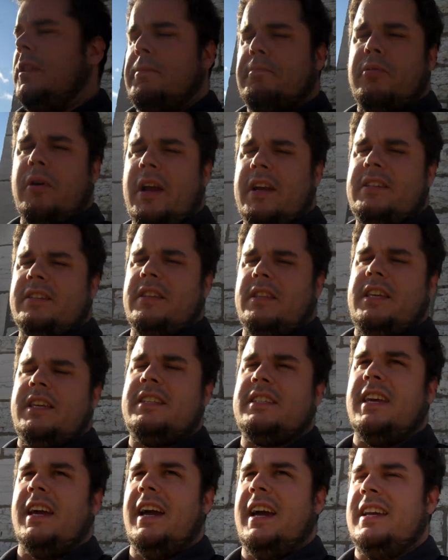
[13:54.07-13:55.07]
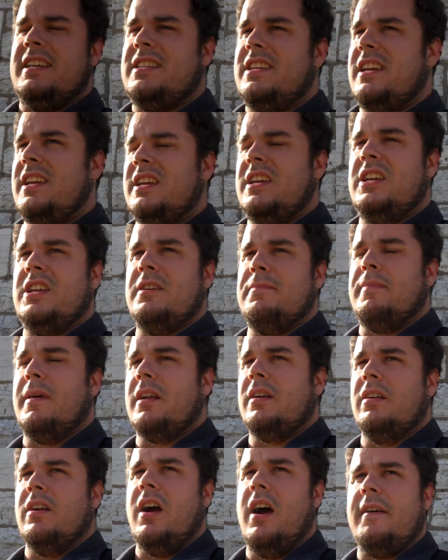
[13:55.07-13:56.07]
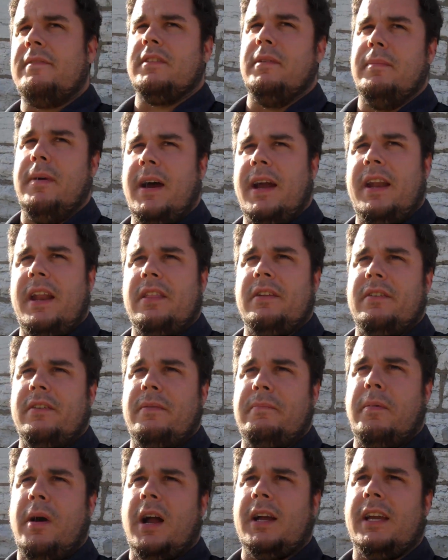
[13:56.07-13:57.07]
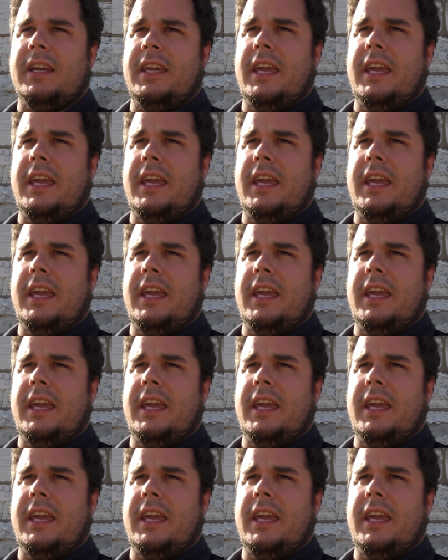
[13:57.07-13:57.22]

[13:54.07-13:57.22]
the price of these guys, you're better off to buy another pocket